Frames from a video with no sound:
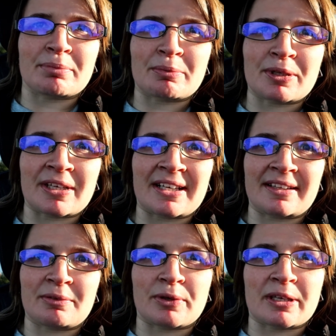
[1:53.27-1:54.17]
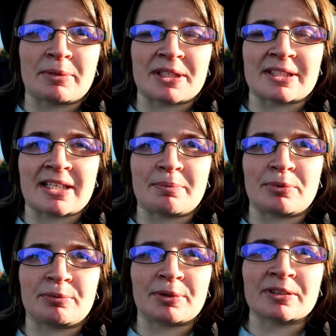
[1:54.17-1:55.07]
probably not anything while I'm in
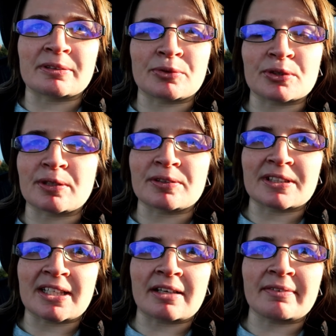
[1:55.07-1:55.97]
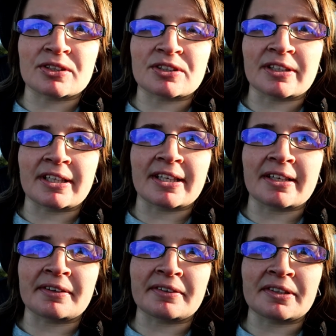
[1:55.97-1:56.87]
Starport because I'm just going to the caravan site
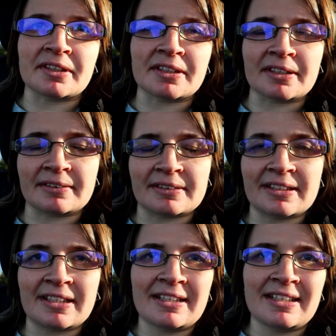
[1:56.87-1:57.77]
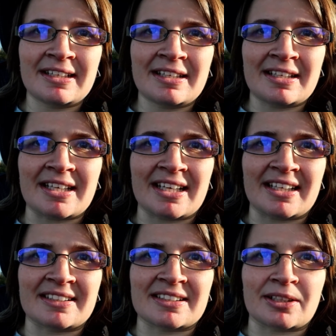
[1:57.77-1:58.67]
and... yeah,
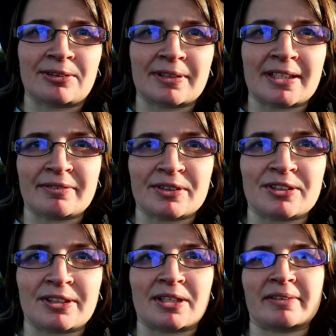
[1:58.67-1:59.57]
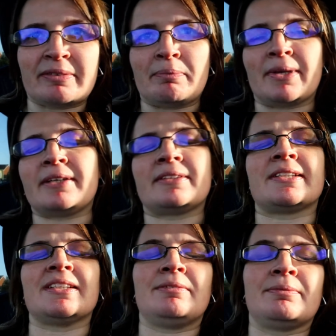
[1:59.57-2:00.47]
it's a cold caravan site in November.
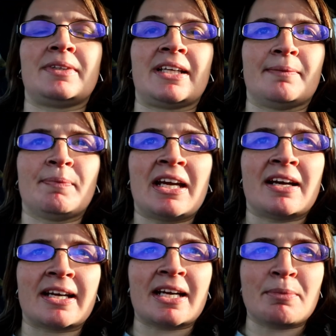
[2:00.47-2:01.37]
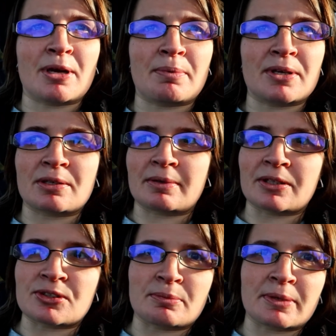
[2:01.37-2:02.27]
So yeah, I am hoping to
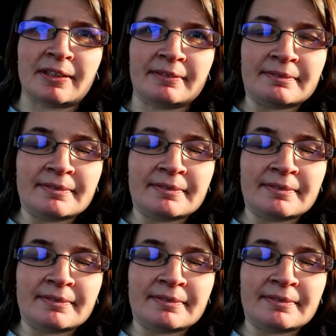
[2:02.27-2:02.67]
in the summer